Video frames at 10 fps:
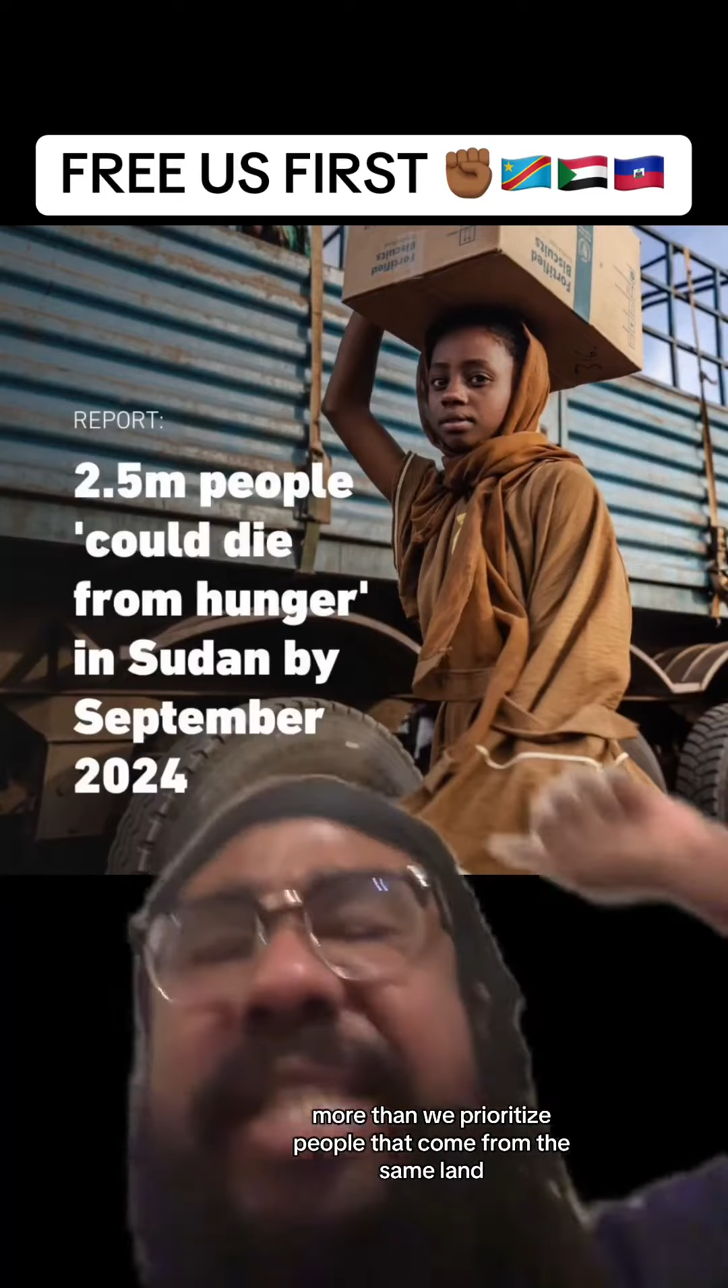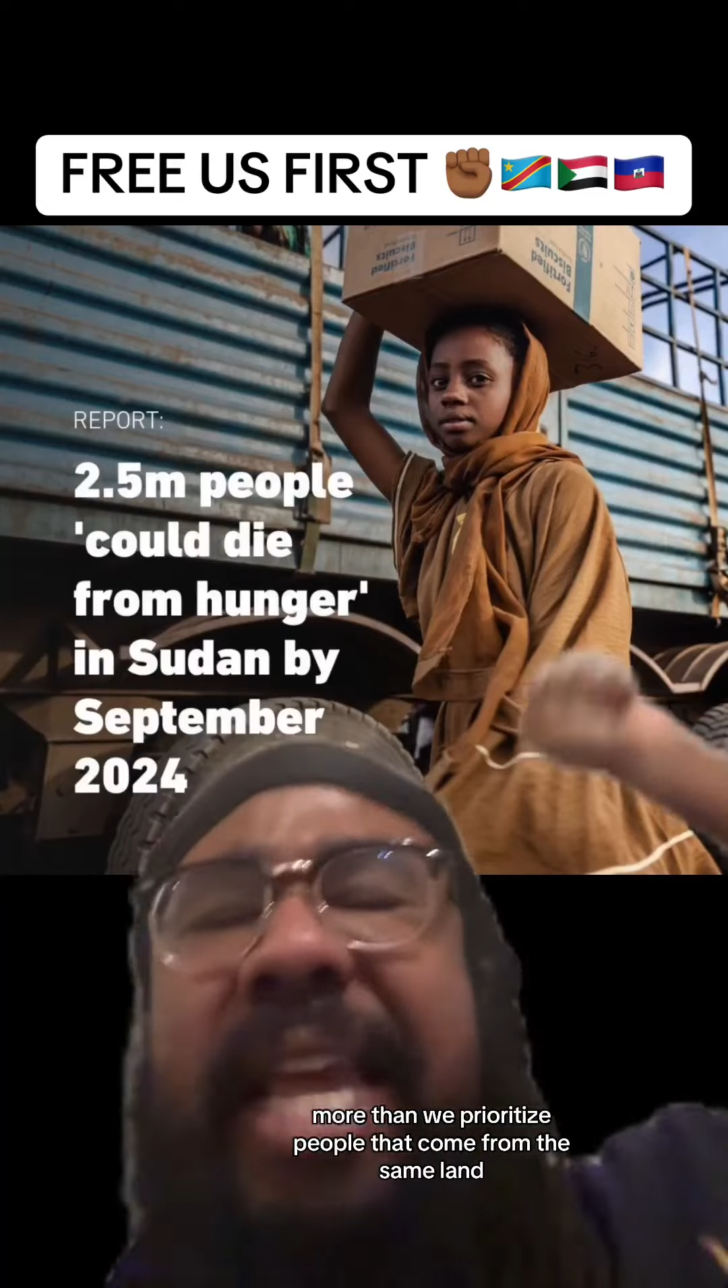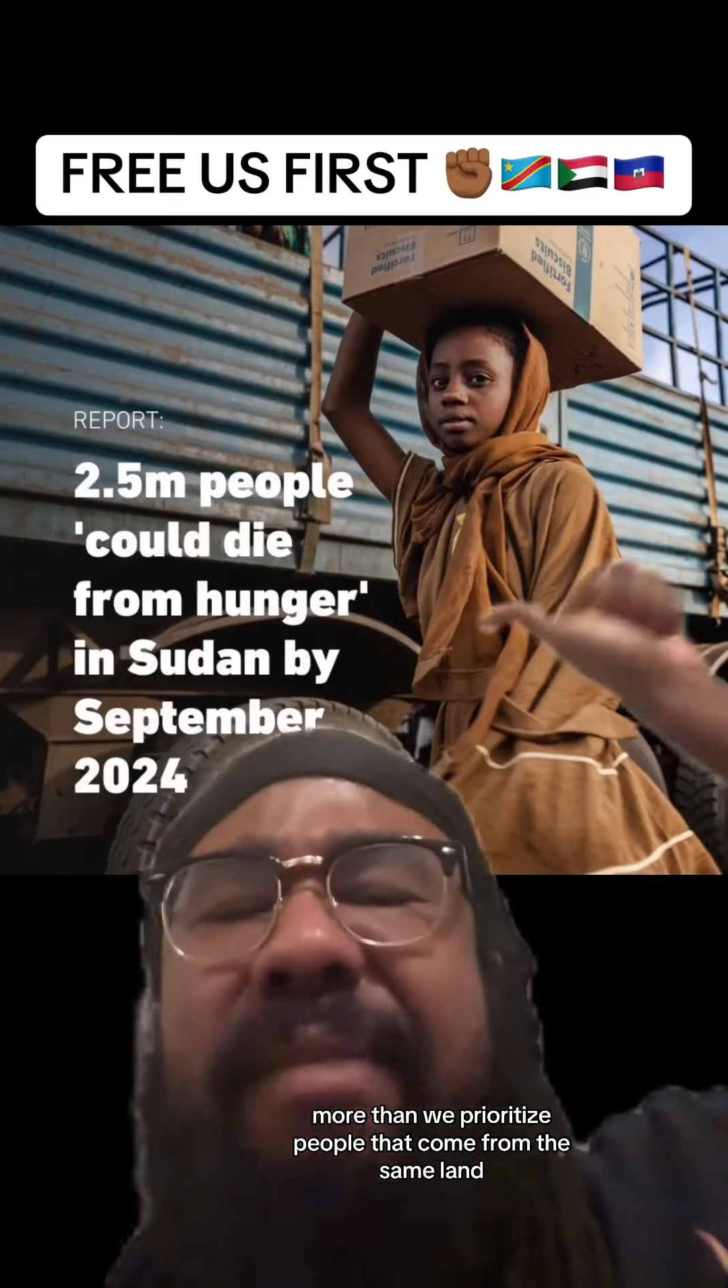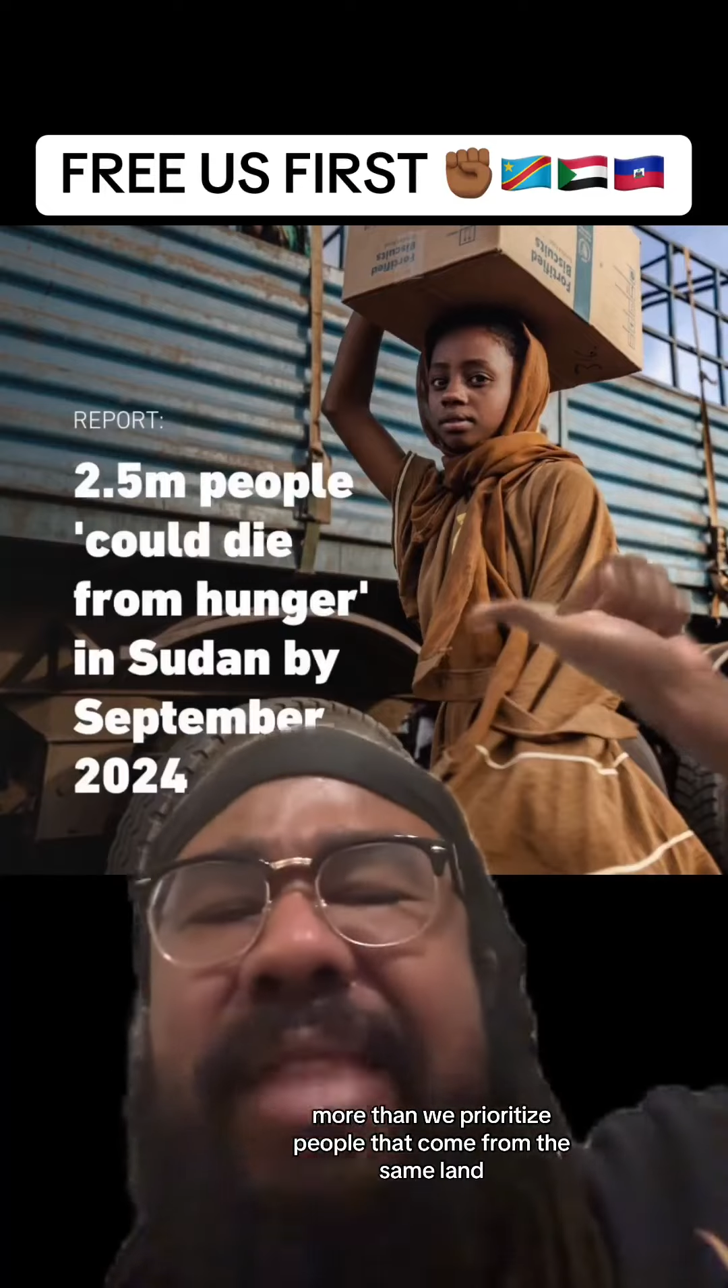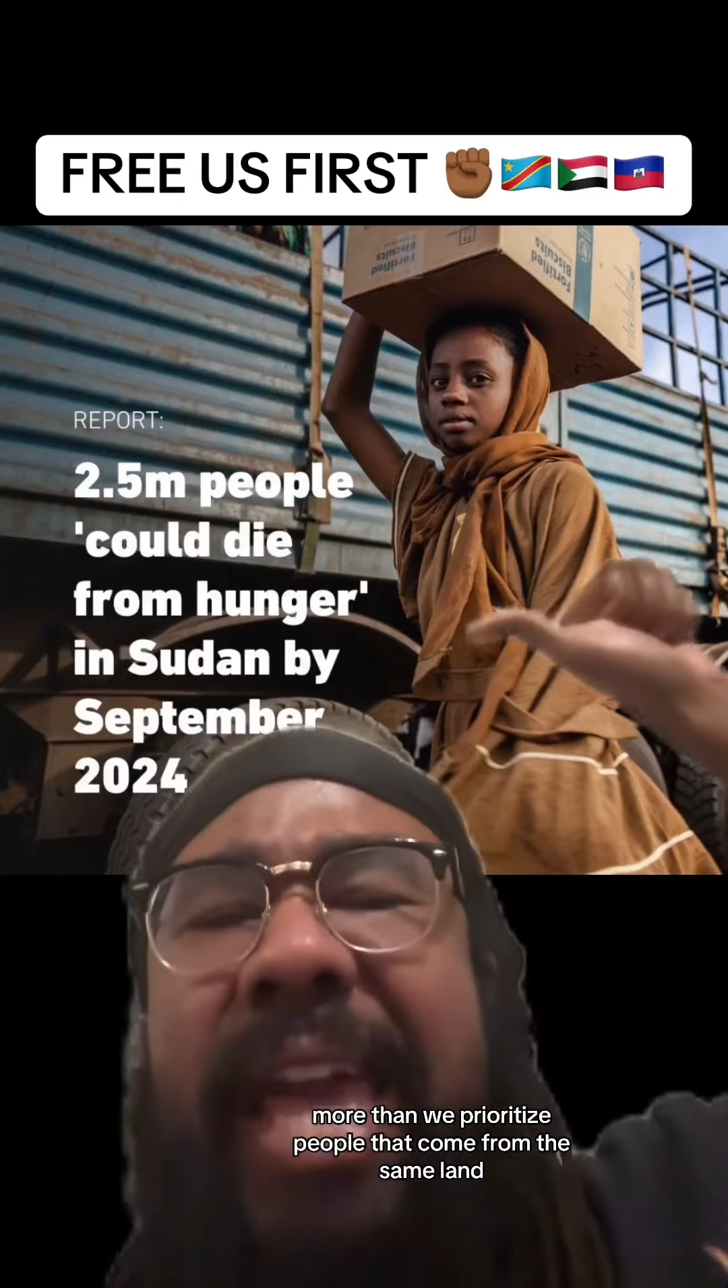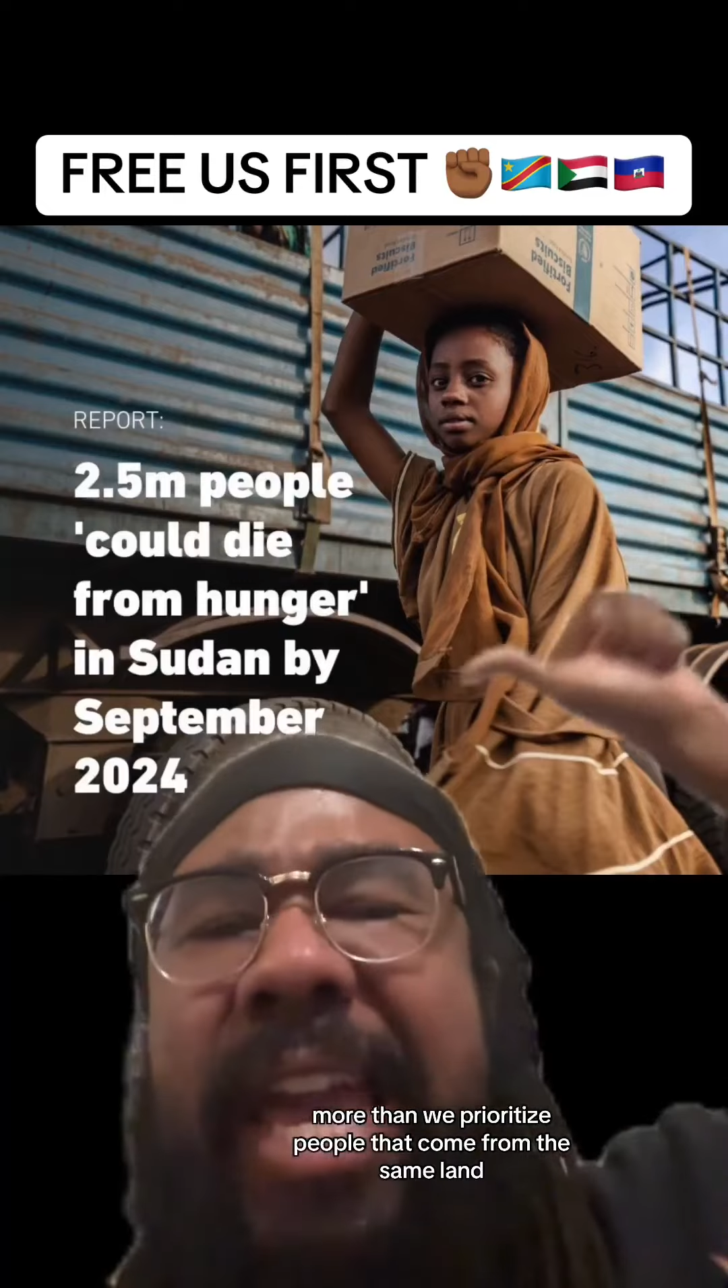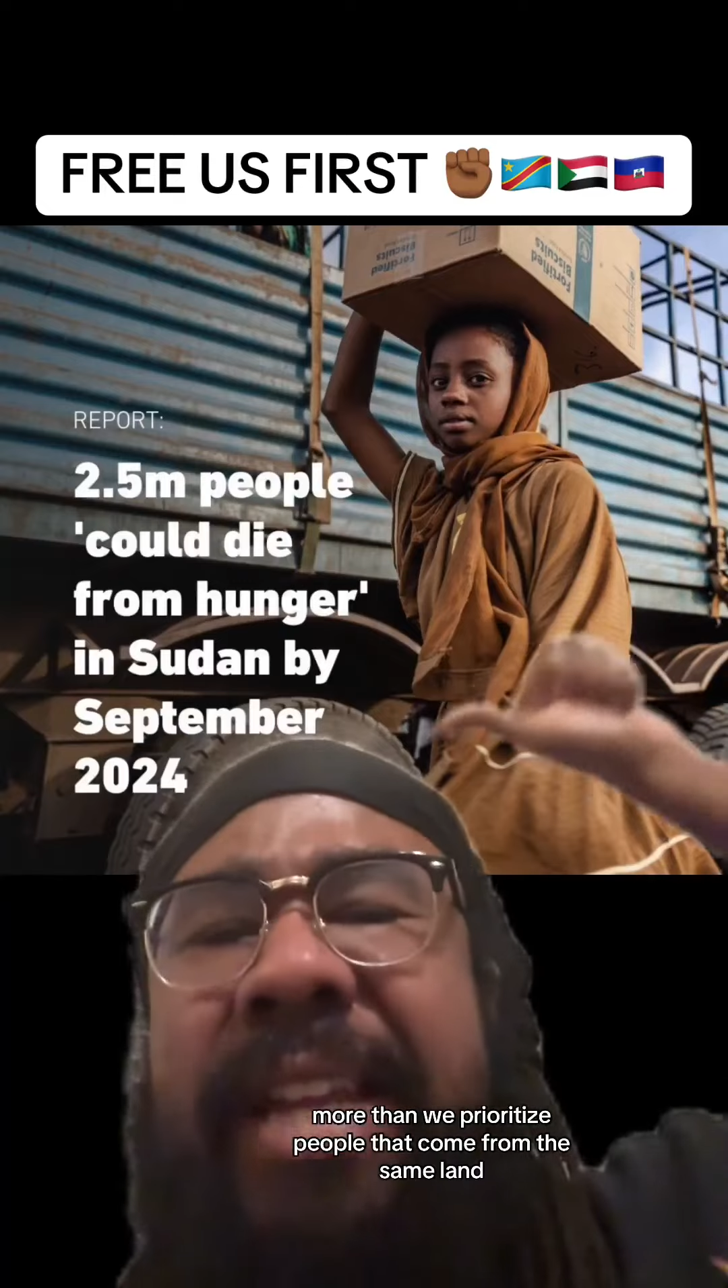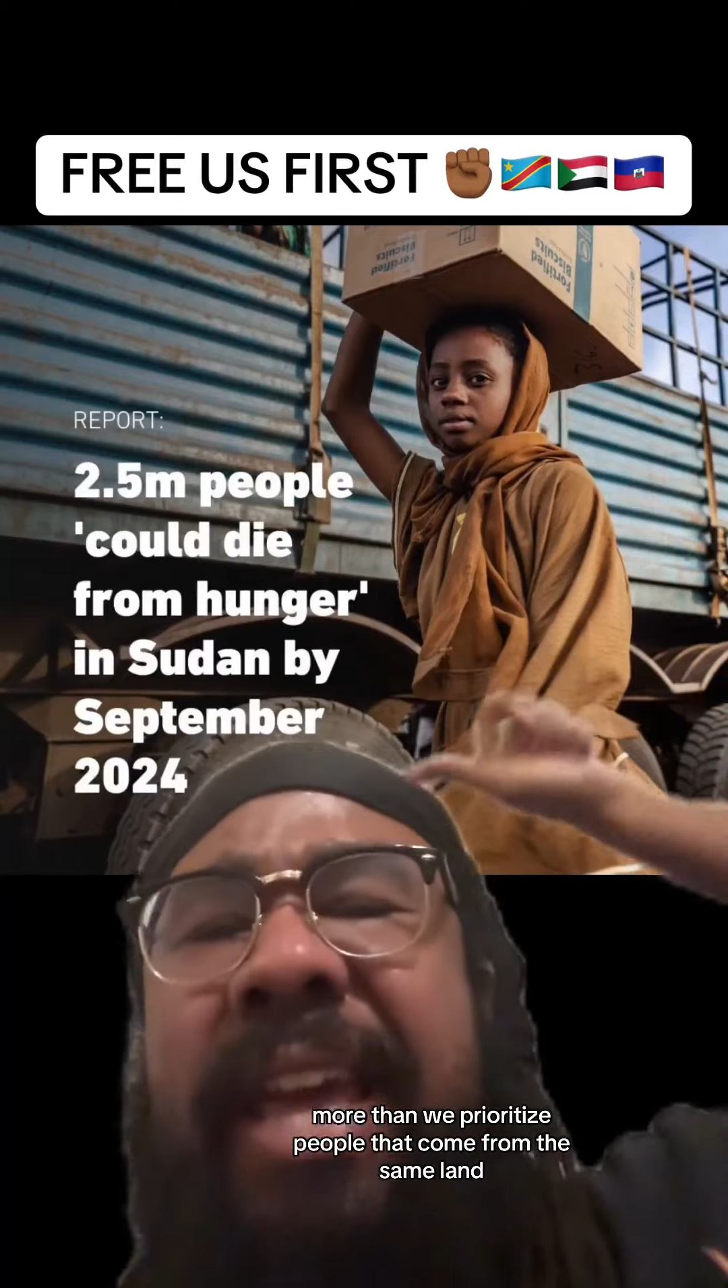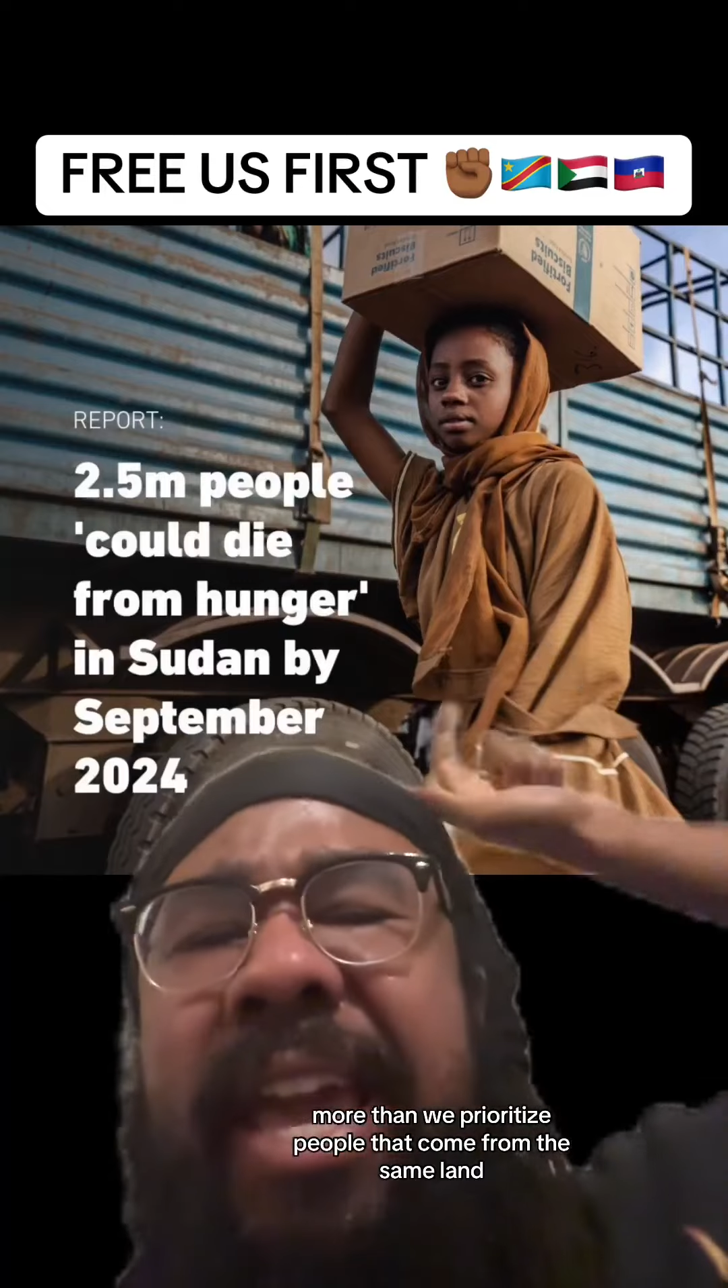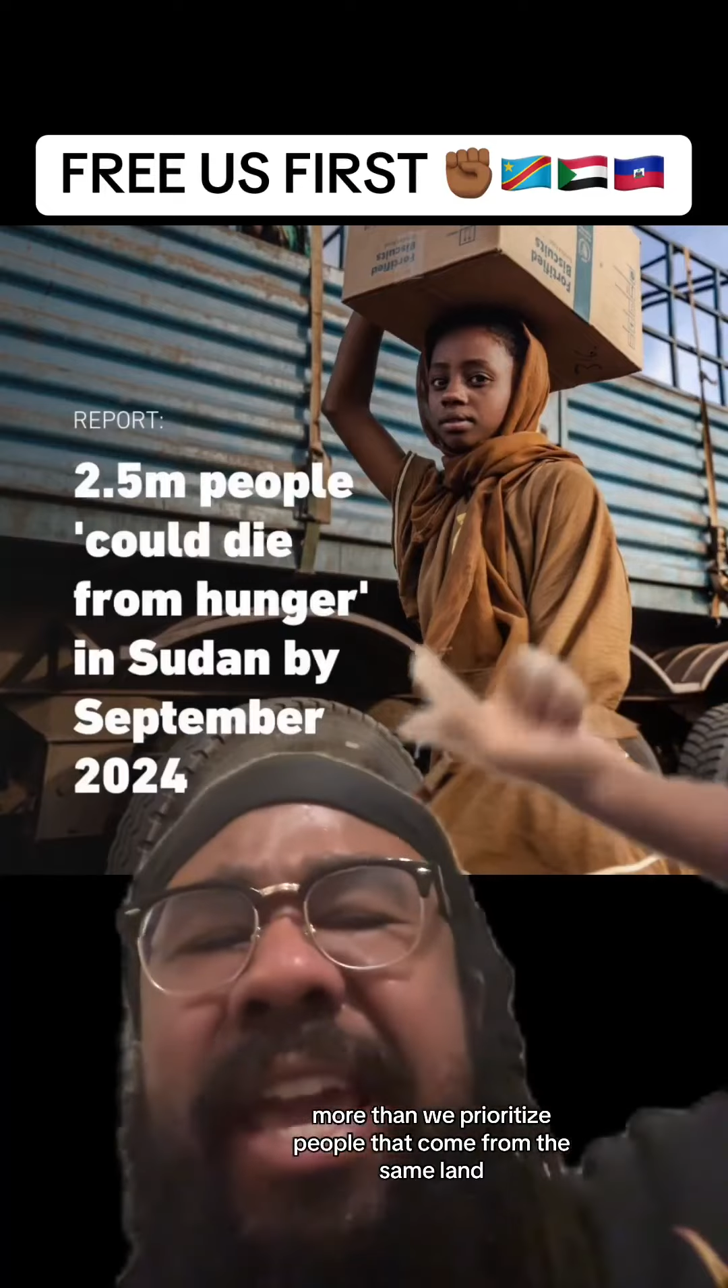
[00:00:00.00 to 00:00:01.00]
same land,